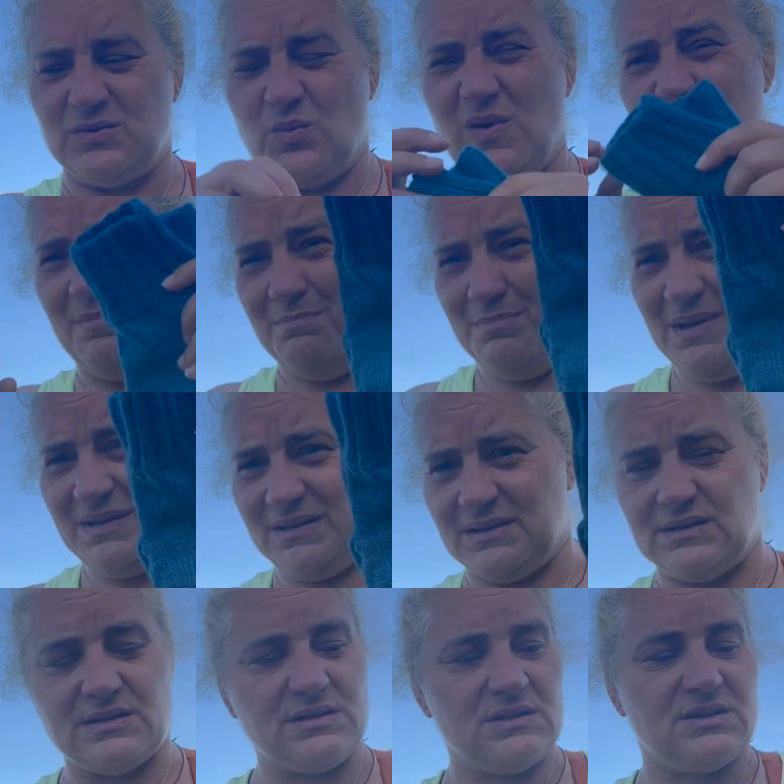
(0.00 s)
1
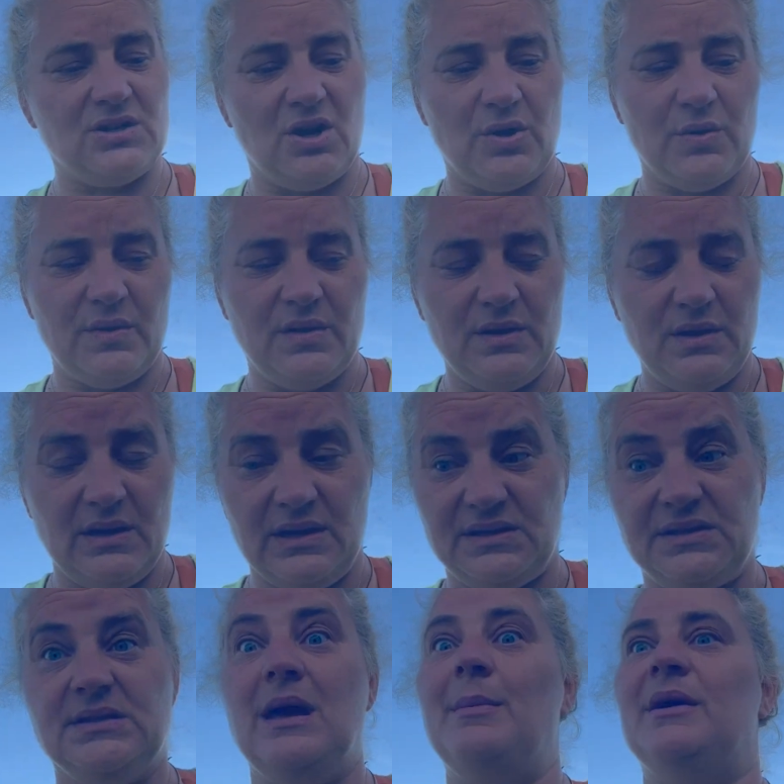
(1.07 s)
mittens. So it's
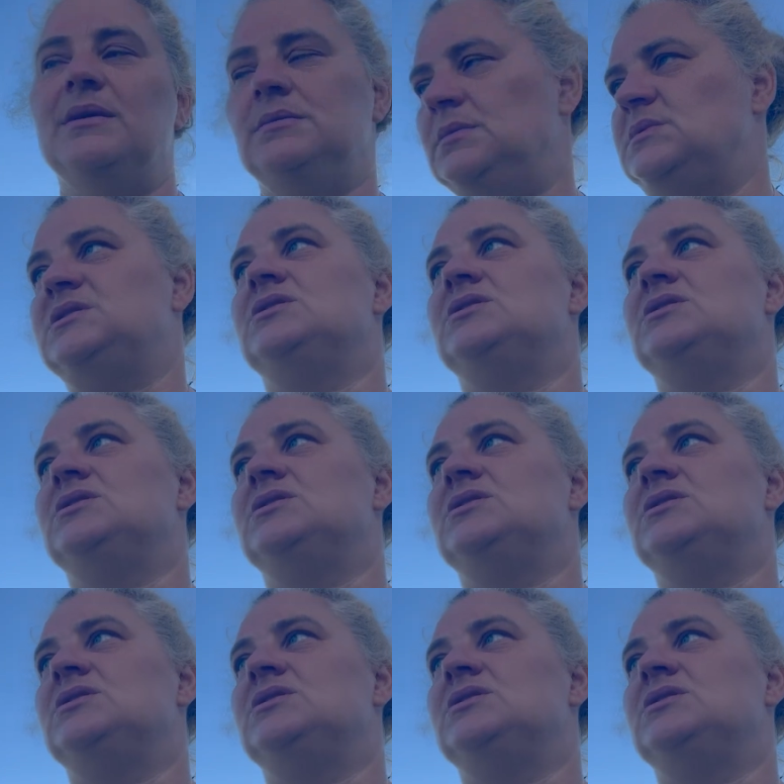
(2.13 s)
summer. It's